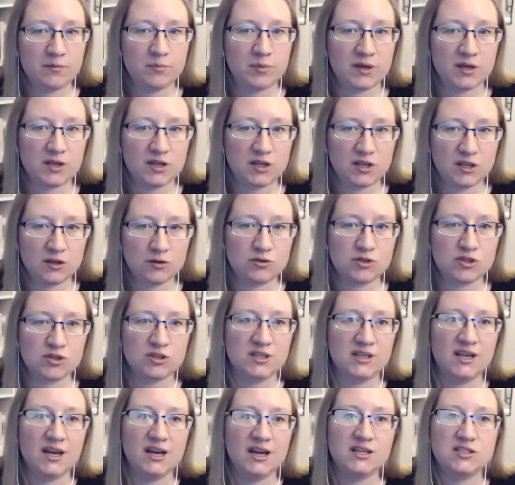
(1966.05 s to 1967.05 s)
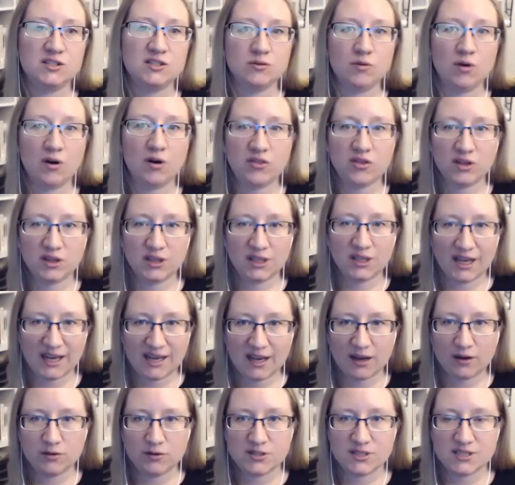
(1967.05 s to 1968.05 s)
but usually I do all the
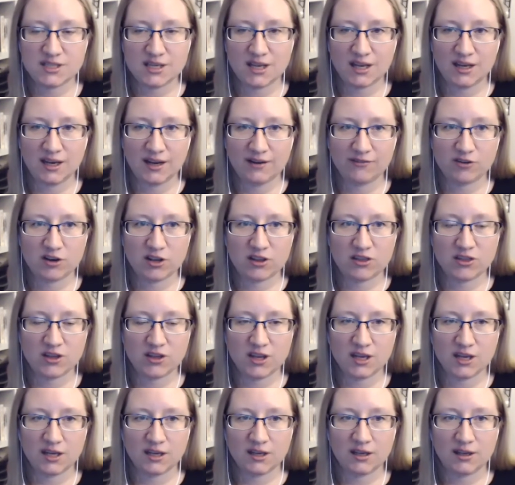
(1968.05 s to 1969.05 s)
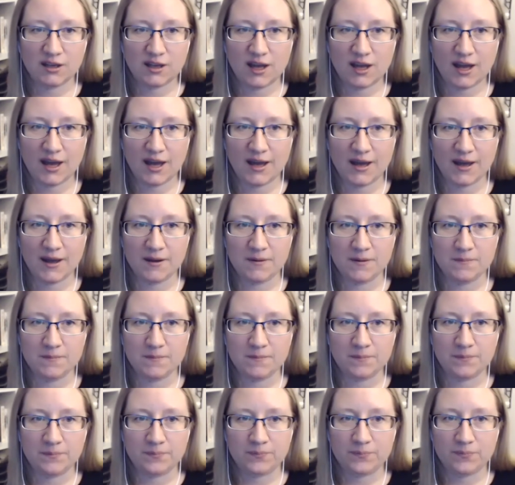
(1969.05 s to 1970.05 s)
layouts and everything
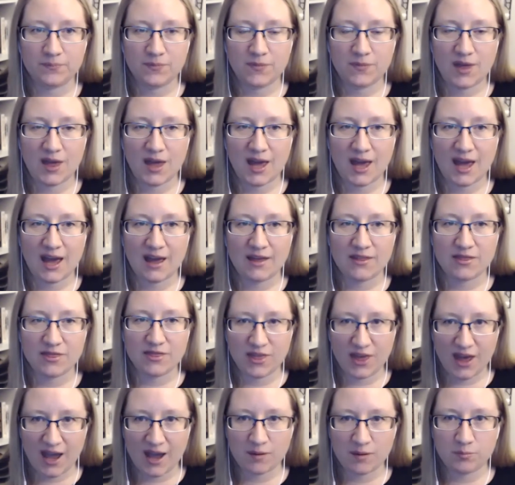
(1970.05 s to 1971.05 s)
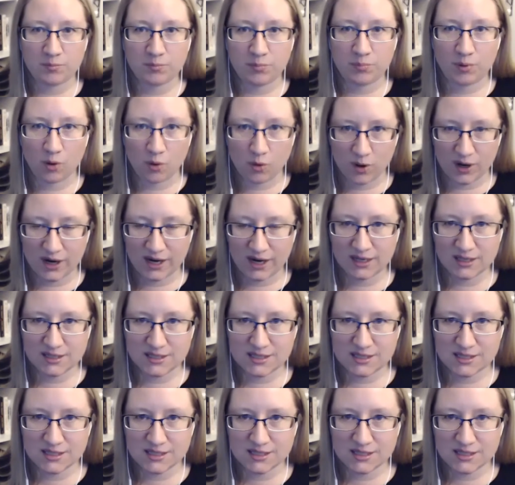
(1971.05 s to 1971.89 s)
at that point.